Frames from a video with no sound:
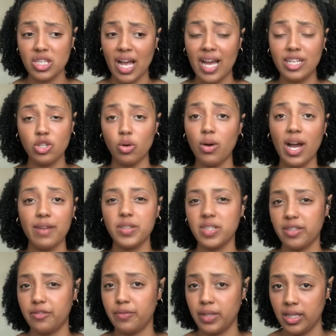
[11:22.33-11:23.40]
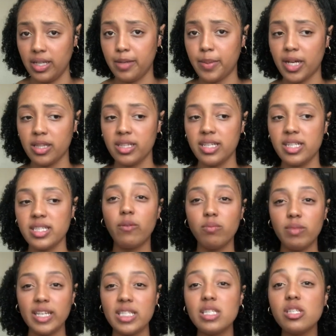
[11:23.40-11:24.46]
I don't have a good feeling about this.
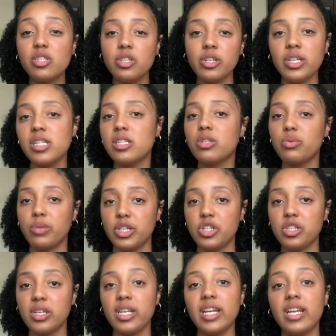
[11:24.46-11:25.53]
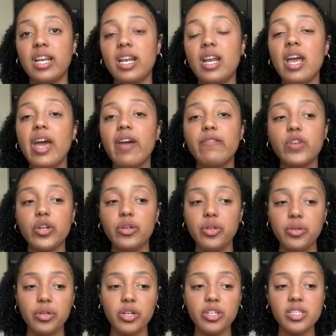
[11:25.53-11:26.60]
Listen to your intuition. And for
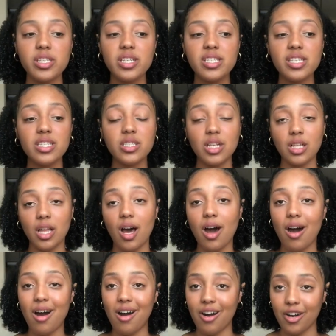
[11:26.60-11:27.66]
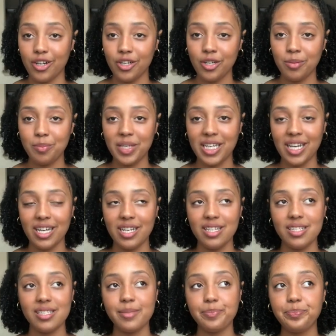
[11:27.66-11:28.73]
new nurses, it's a lot harder
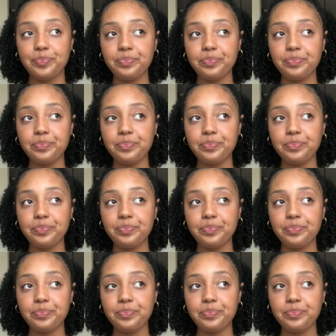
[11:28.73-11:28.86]
because